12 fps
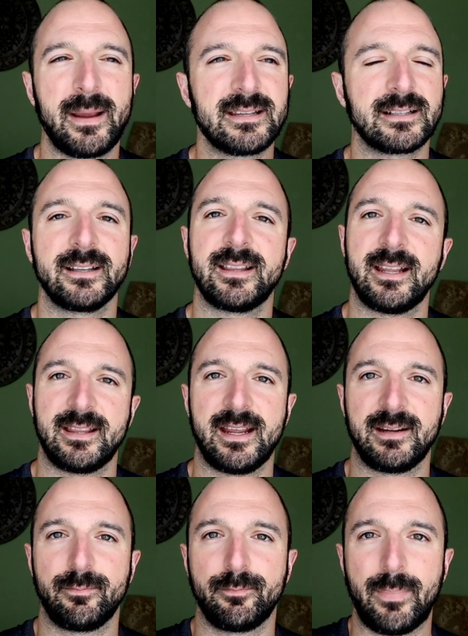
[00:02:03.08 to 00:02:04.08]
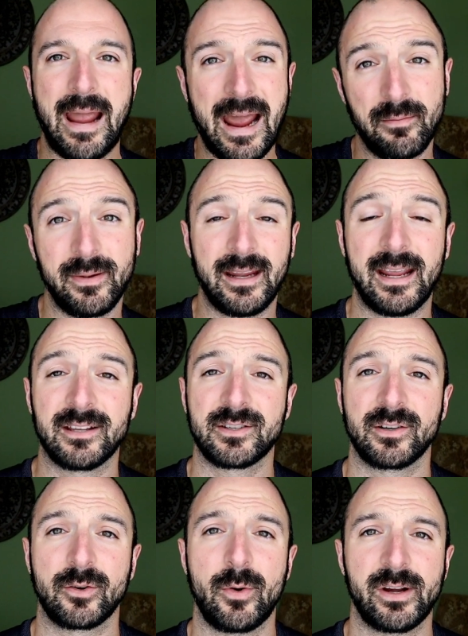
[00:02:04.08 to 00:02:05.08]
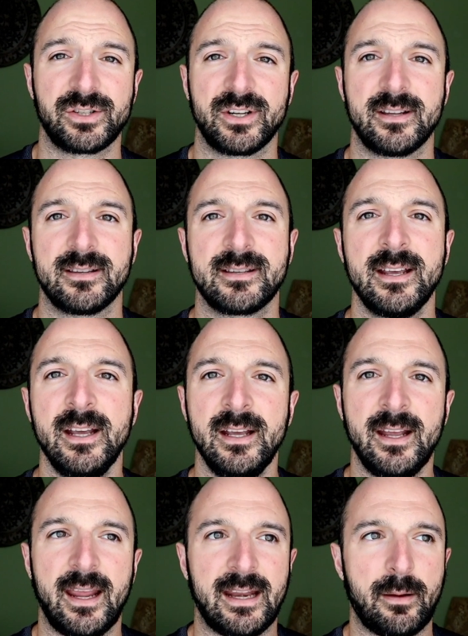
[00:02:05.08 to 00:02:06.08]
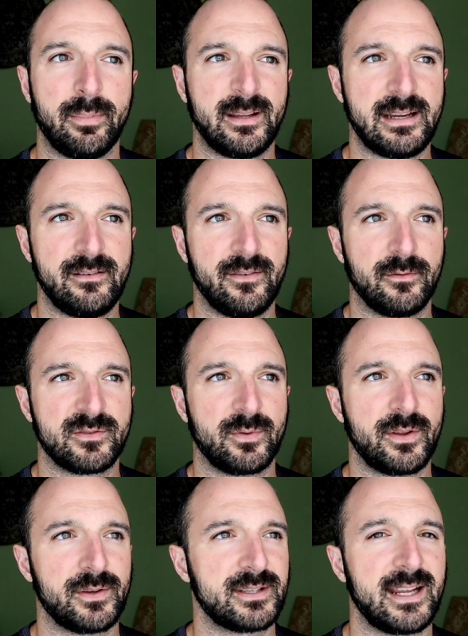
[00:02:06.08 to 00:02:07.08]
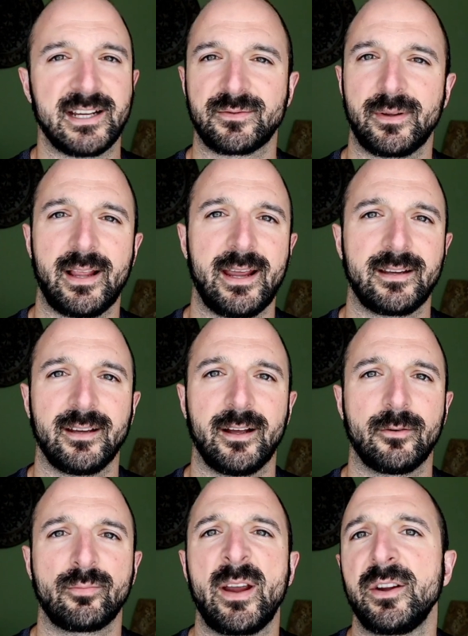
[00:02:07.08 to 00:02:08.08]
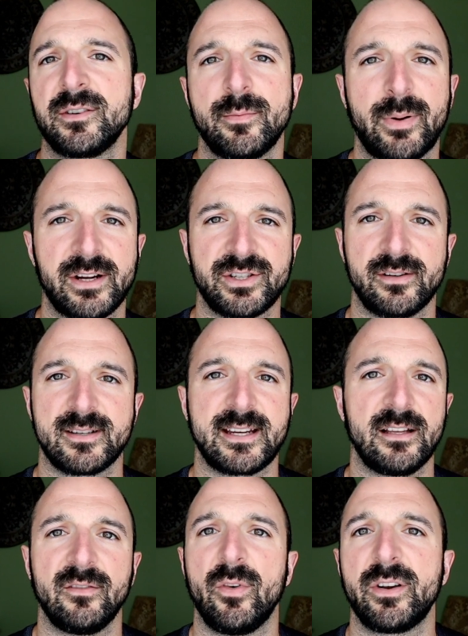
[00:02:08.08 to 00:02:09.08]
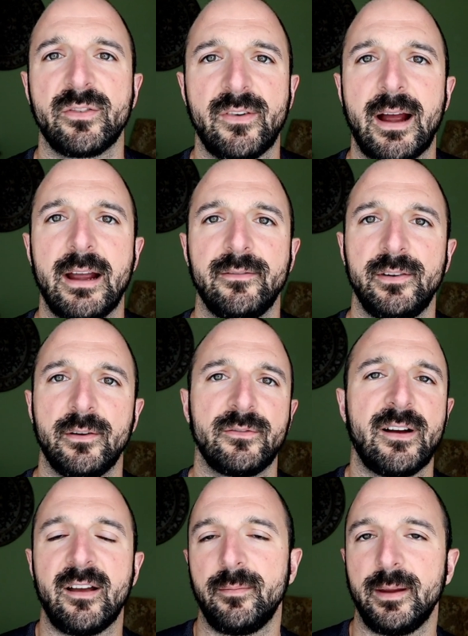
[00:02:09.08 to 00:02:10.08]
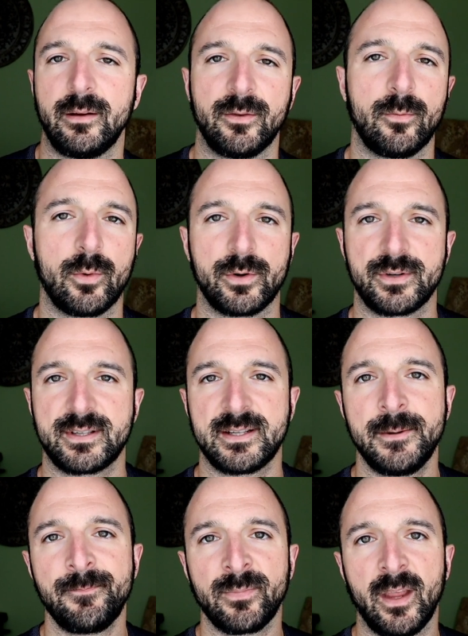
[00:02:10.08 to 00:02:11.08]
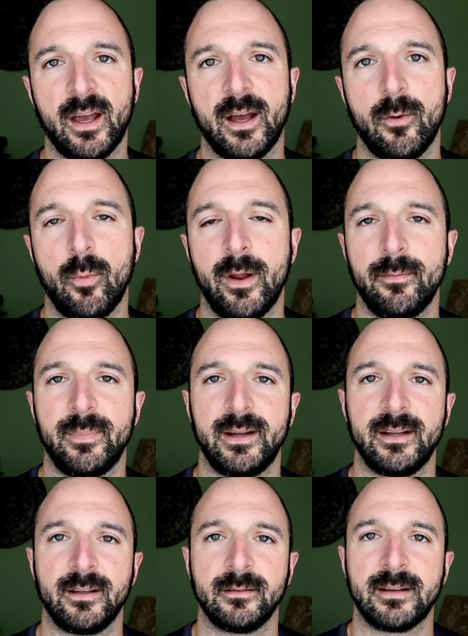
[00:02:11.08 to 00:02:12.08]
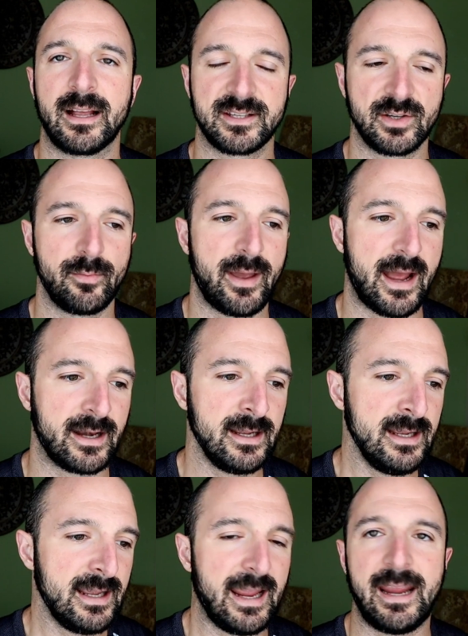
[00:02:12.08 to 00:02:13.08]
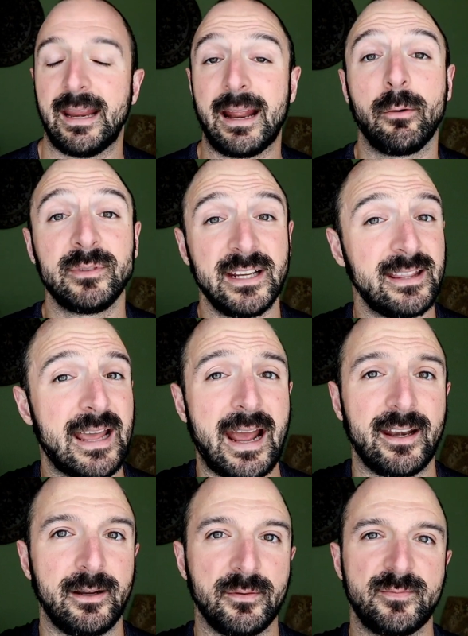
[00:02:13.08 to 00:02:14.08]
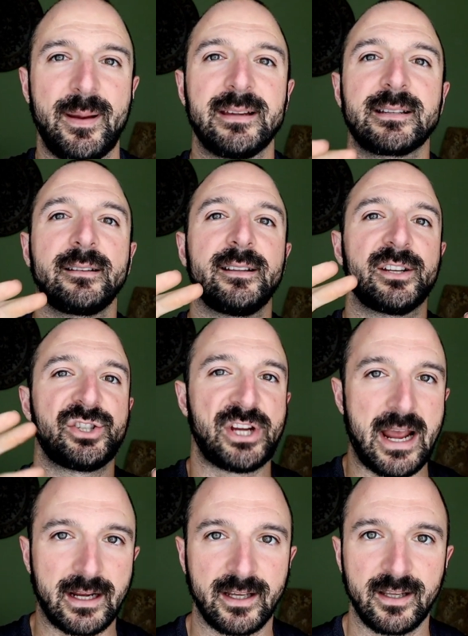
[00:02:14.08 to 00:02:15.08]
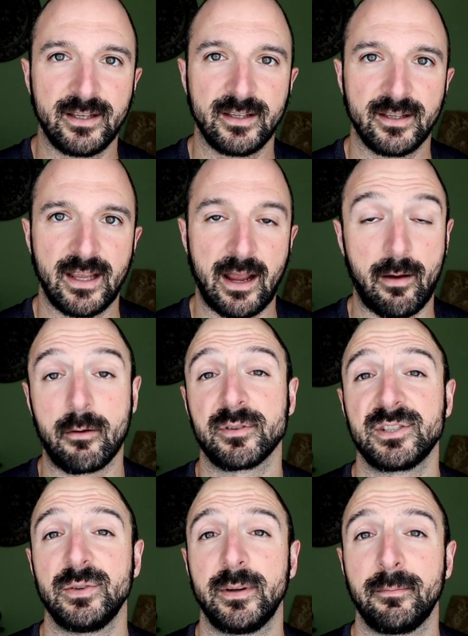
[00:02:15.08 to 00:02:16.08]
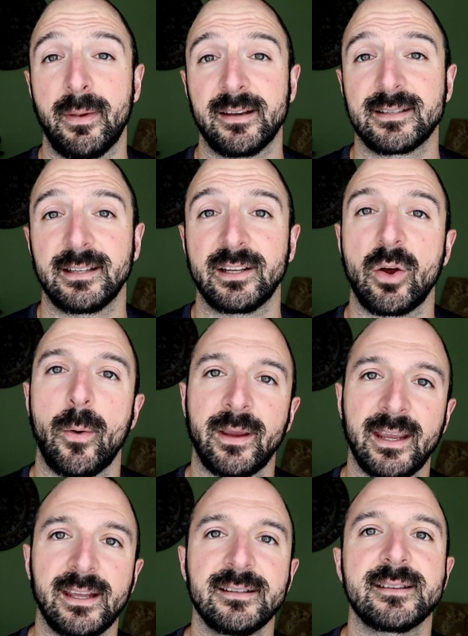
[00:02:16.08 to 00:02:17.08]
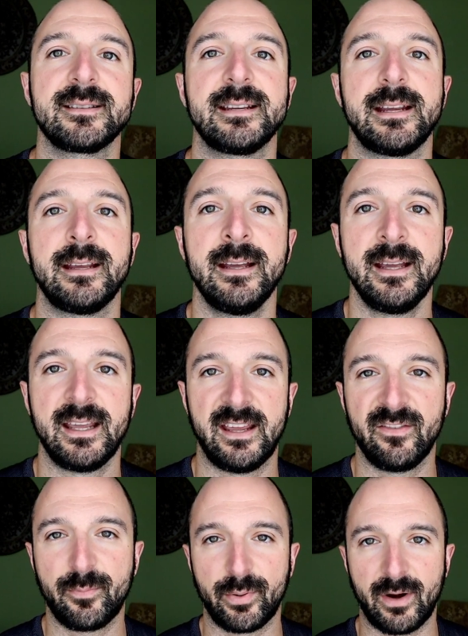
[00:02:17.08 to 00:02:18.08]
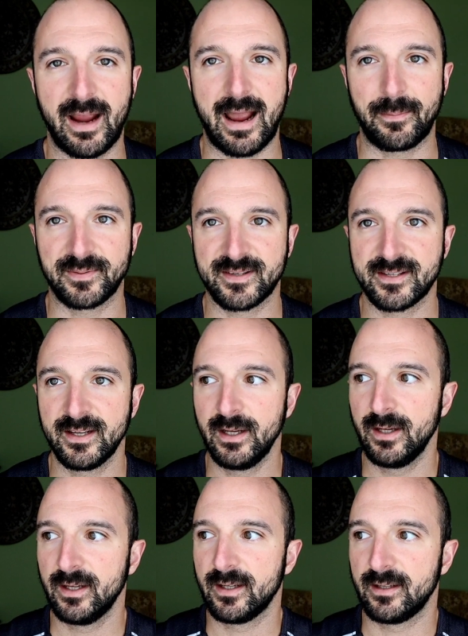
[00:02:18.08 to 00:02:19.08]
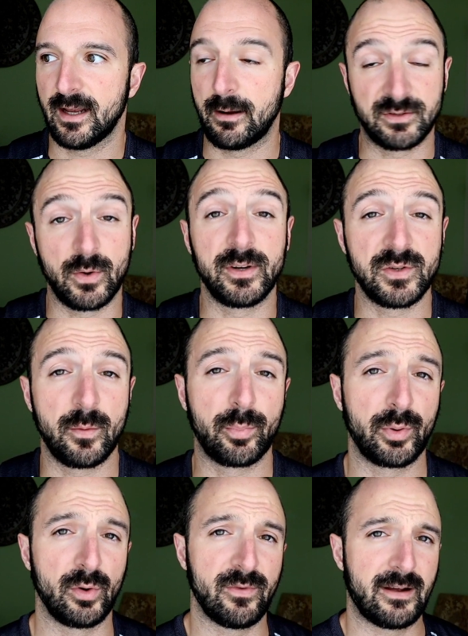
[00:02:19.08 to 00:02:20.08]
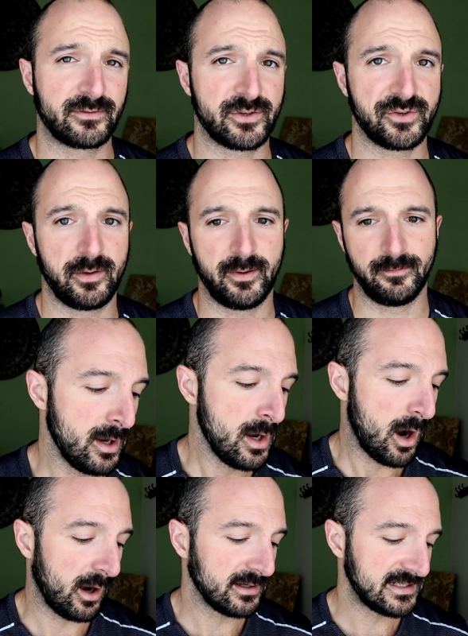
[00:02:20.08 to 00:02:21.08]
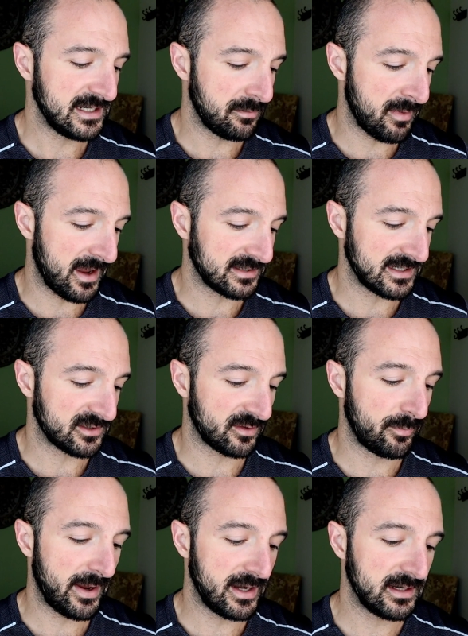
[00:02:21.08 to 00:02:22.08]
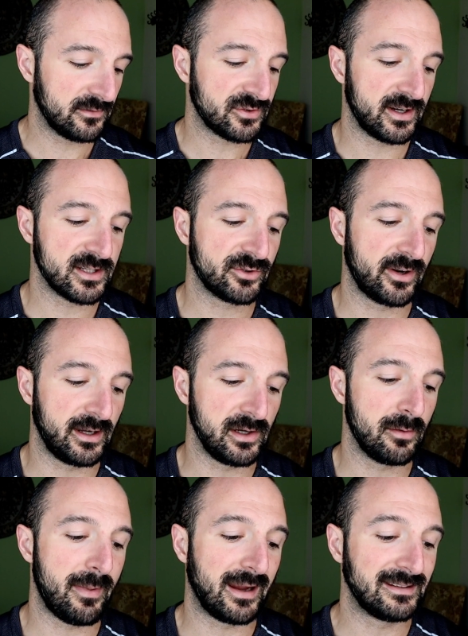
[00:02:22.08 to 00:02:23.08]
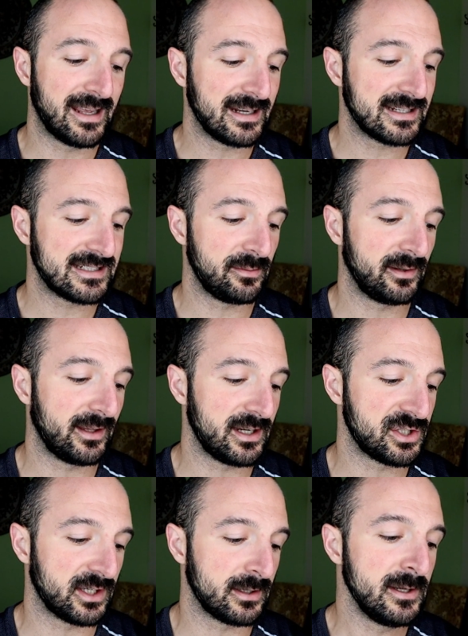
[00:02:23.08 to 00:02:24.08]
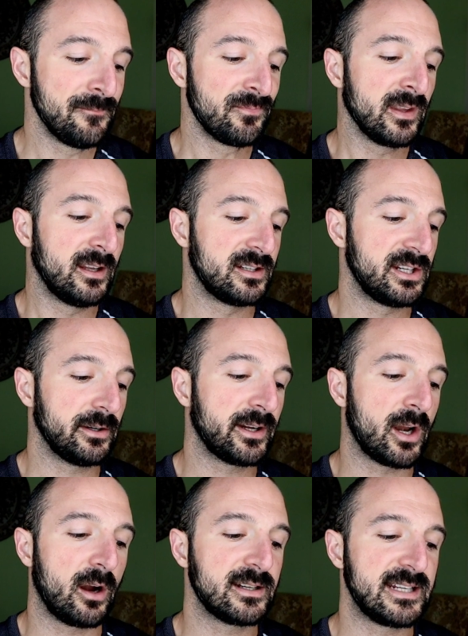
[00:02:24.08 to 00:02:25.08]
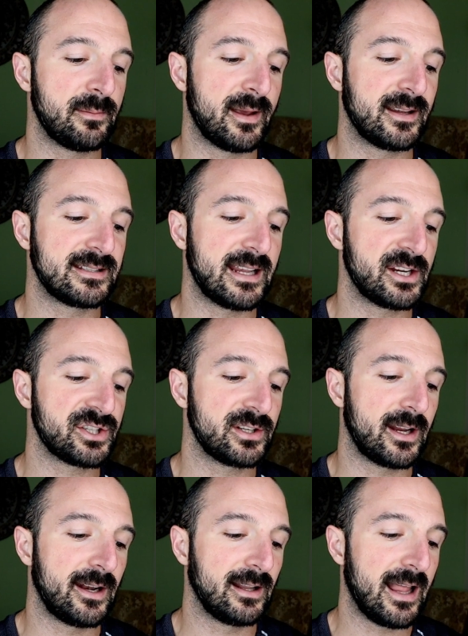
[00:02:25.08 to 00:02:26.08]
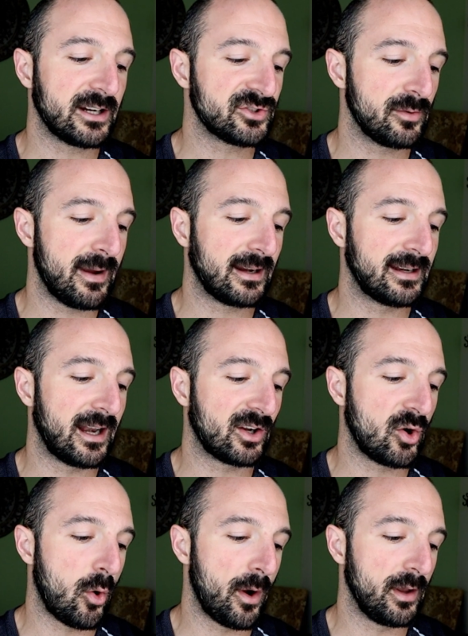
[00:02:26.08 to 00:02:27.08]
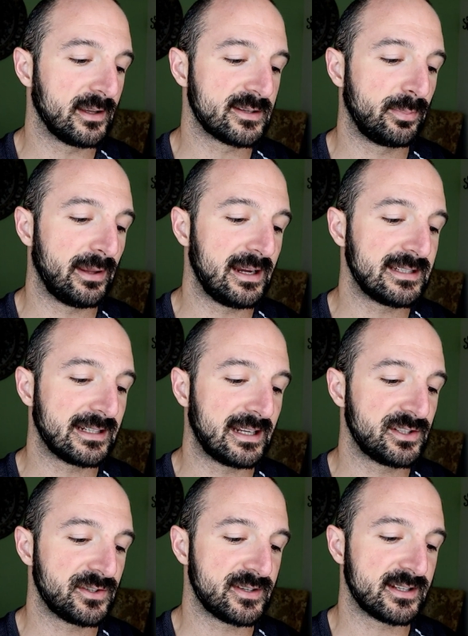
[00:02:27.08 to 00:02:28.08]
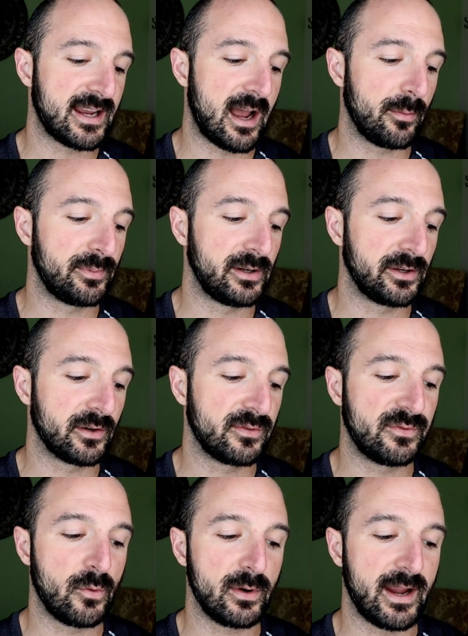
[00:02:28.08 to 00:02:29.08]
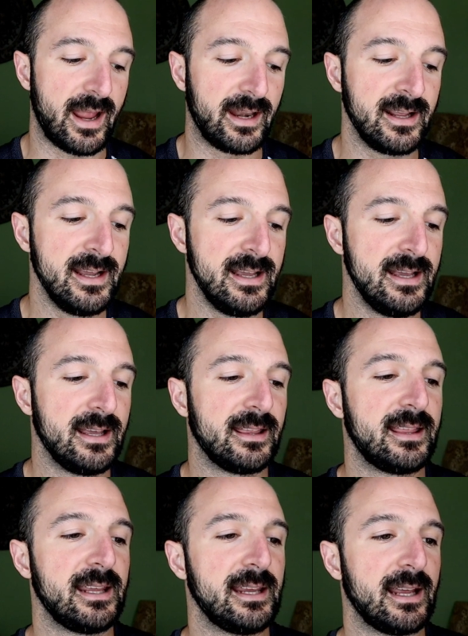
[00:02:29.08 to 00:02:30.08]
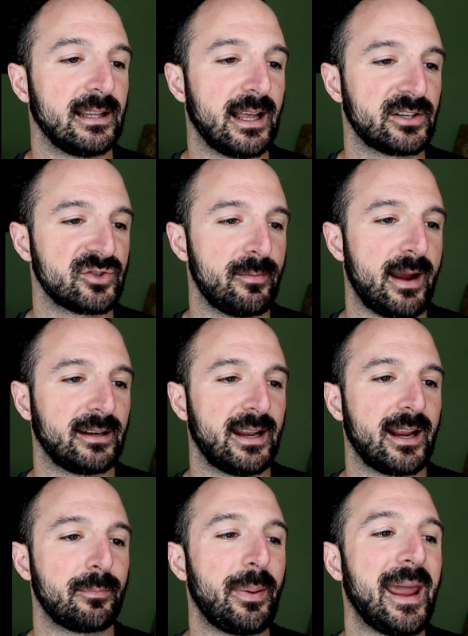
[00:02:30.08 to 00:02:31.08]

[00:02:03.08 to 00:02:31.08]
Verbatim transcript: Basically, they, they had me answer questions, and I believe it was one of those things where like, uh, rate your depression on a scale of one to five, you know, five being the worst, uh, one being not so bad. And I did that. It was basically to check how I was doing mentally going in to see if perhaps I was going to improve after treatment. RTMS is repetitive transcranial magnetic stimulation. During an RTMS session, an electromagnetic coil is placed against your scalp near your forehead. The electromagnetic